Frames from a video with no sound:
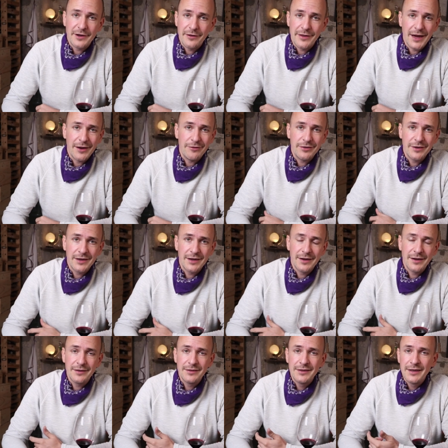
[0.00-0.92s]
South
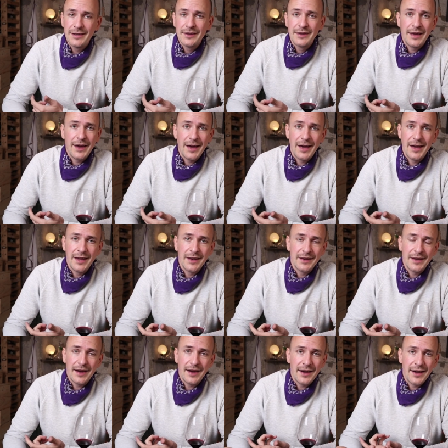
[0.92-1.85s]
Africa,
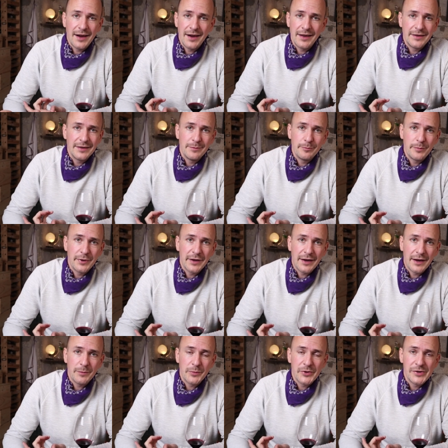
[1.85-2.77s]
and I didn't
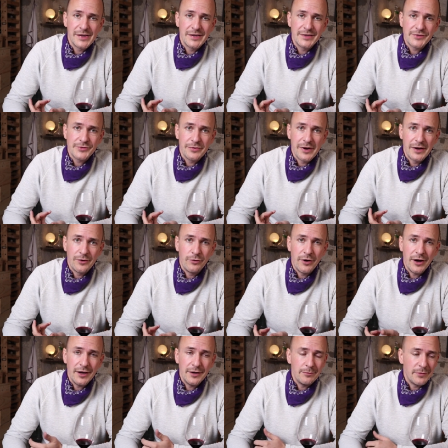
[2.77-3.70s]
pick up on it straight
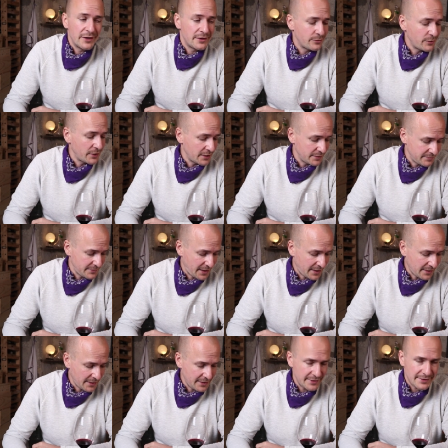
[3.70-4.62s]
away, but well,
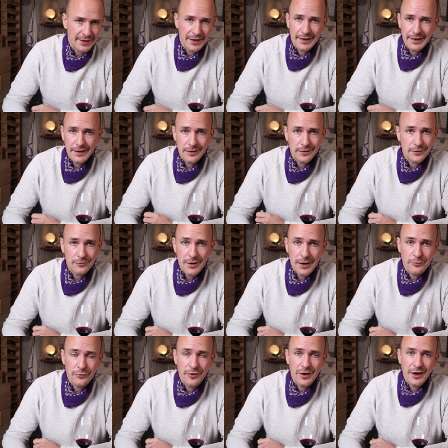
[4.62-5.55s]
at least I got the
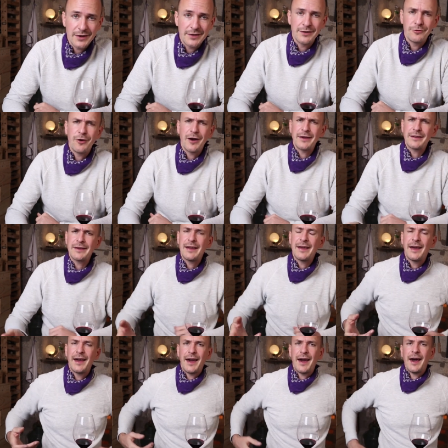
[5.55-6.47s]
grape variety right,
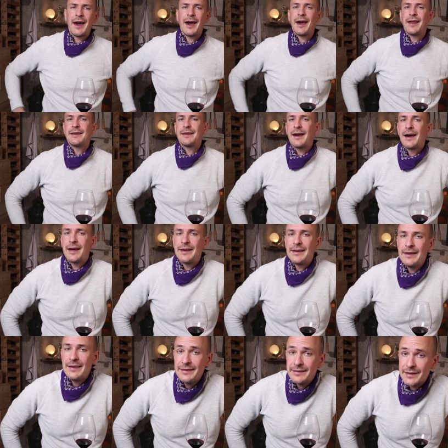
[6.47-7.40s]
and
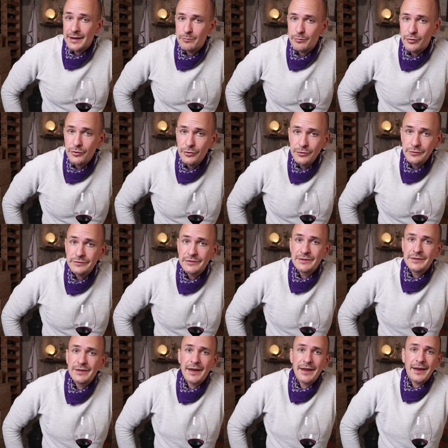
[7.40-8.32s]
at least I
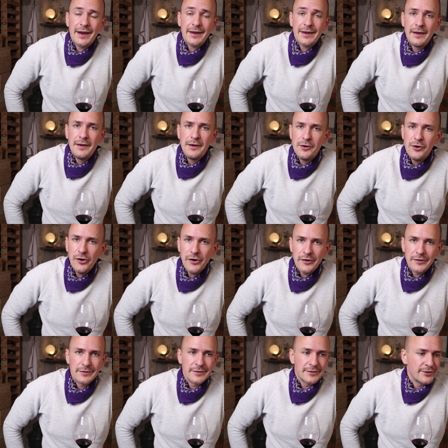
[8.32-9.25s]
proved that I can
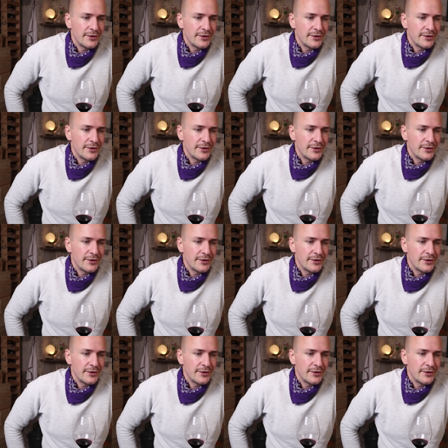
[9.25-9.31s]
learn.